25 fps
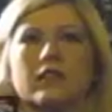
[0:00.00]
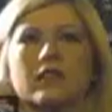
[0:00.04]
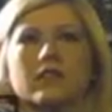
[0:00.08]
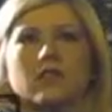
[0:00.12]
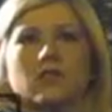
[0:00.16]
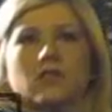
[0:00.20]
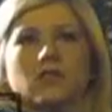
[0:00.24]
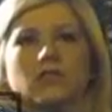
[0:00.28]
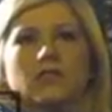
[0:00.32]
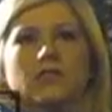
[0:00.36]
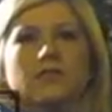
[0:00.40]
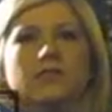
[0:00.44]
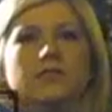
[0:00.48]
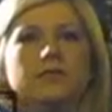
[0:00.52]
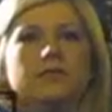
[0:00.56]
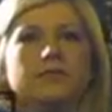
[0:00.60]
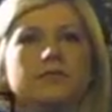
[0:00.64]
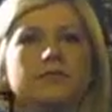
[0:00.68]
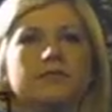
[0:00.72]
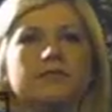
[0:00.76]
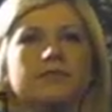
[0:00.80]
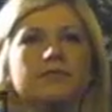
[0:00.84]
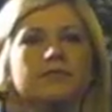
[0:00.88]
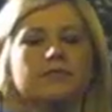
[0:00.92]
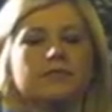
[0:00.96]

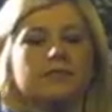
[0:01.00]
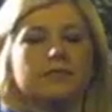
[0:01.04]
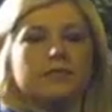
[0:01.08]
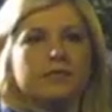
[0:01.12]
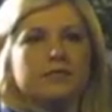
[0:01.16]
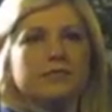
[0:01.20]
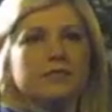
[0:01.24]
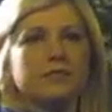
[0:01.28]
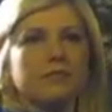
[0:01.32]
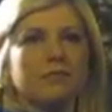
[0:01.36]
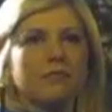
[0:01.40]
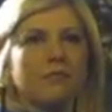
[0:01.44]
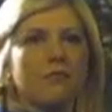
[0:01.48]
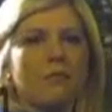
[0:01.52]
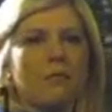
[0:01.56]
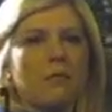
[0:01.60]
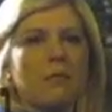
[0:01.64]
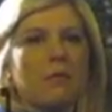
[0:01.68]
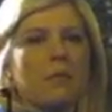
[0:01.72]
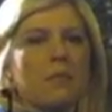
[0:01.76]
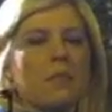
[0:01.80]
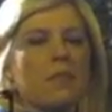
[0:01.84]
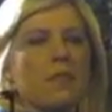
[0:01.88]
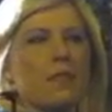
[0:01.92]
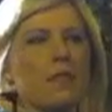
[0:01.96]

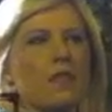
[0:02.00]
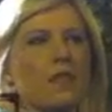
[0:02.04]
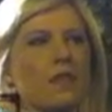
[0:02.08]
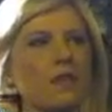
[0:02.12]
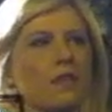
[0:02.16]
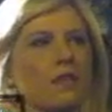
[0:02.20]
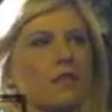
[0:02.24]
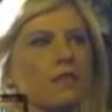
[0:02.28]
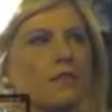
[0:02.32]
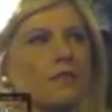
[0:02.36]
[no speech]